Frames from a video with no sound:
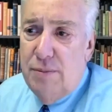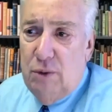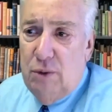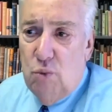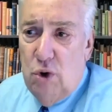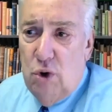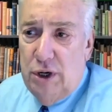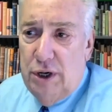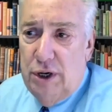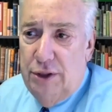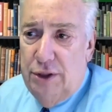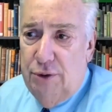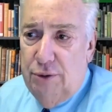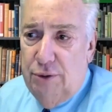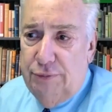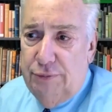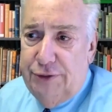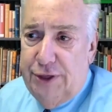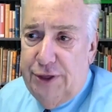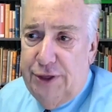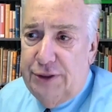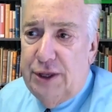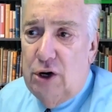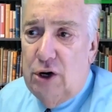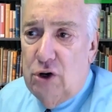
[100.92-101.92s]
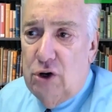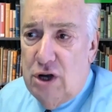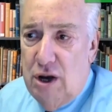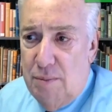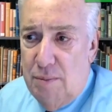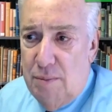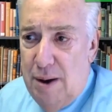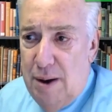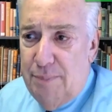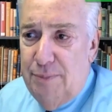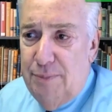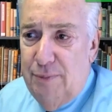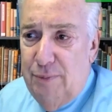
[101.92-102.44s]
one other thing that'll come
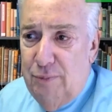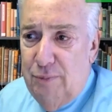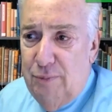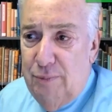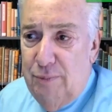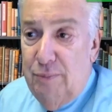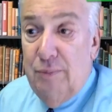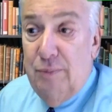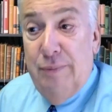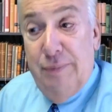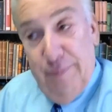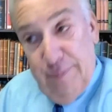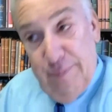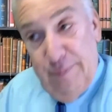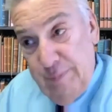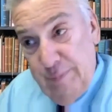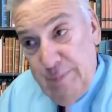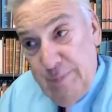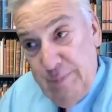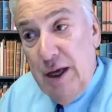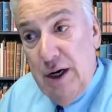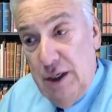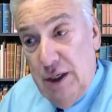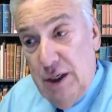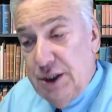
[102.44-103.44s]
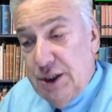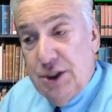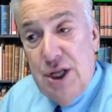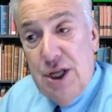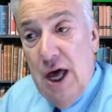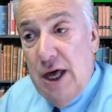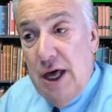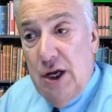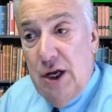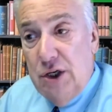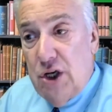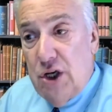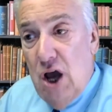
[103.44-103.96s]
up. It's
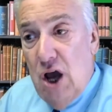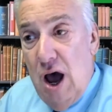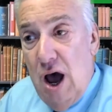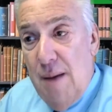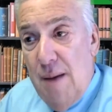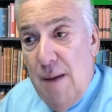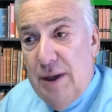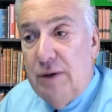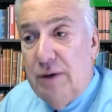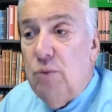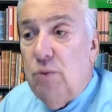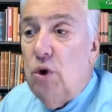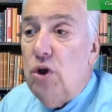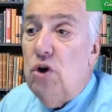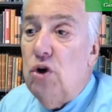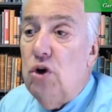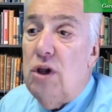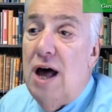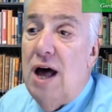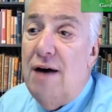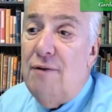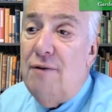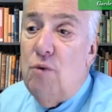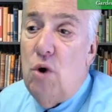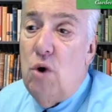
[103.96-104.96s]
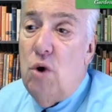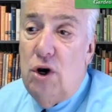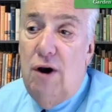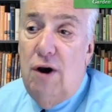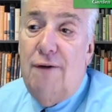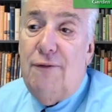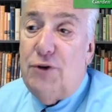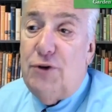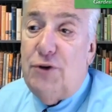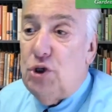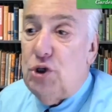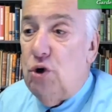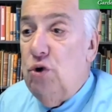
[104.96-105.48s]
not uncommon. You'll have one
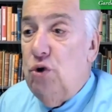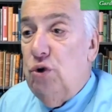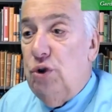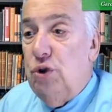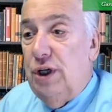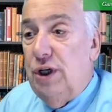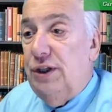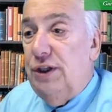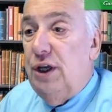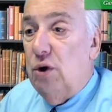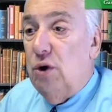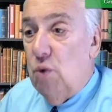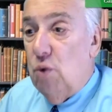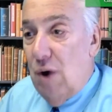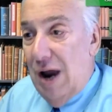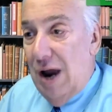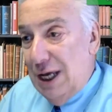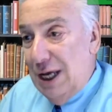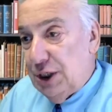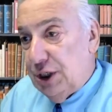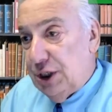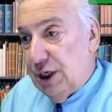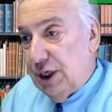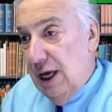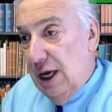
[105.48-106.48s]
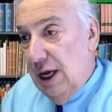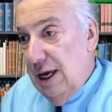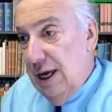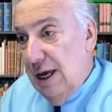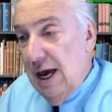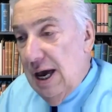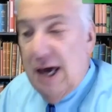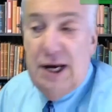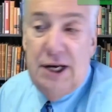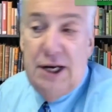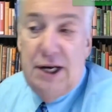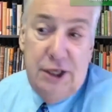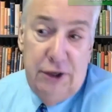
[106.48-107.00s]
officer who did the arrest
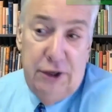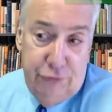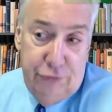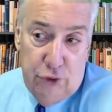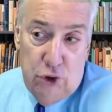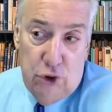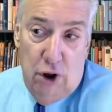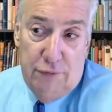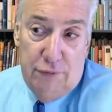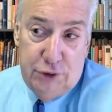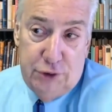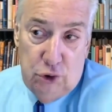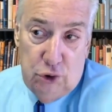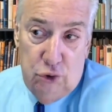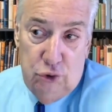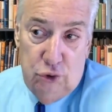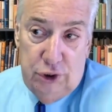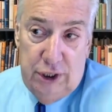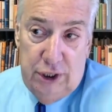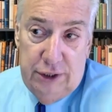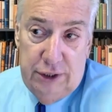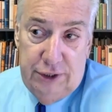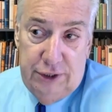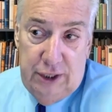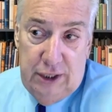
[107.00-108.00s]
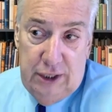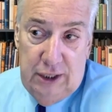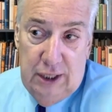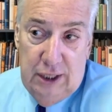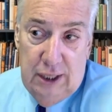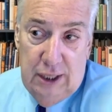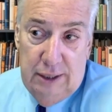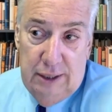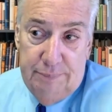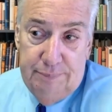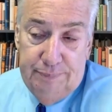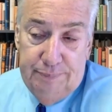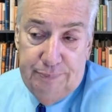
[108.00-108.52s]
and a different officer who did
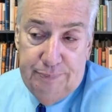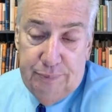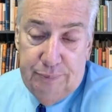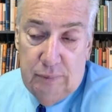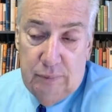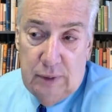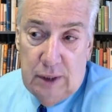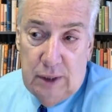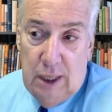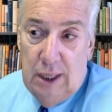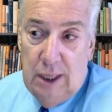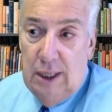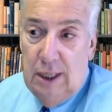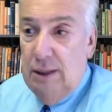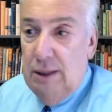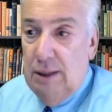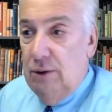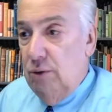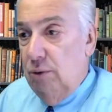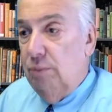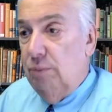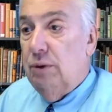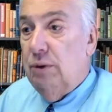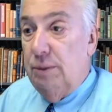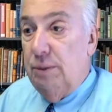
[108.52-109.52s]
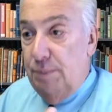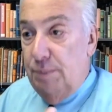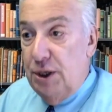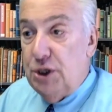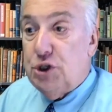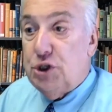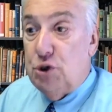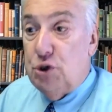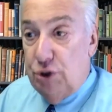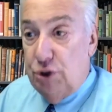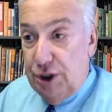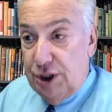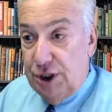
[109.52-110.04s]
who
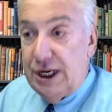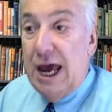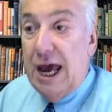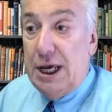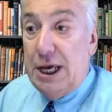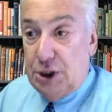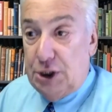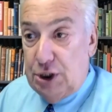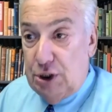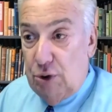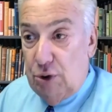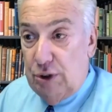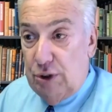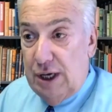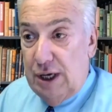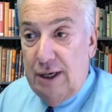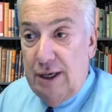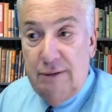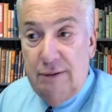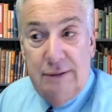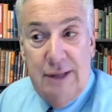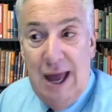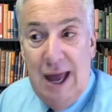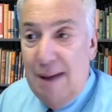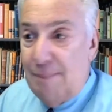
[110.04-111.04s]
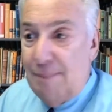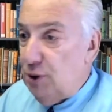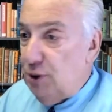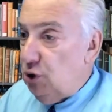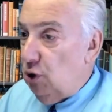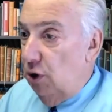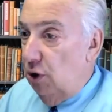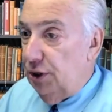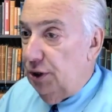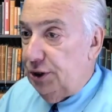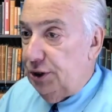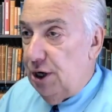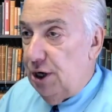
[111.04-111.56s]
administered the test. Okay, it happens
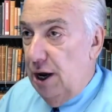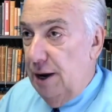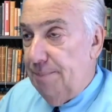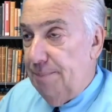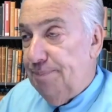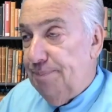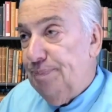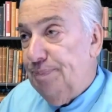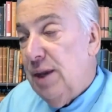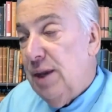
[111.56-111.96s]
all the time.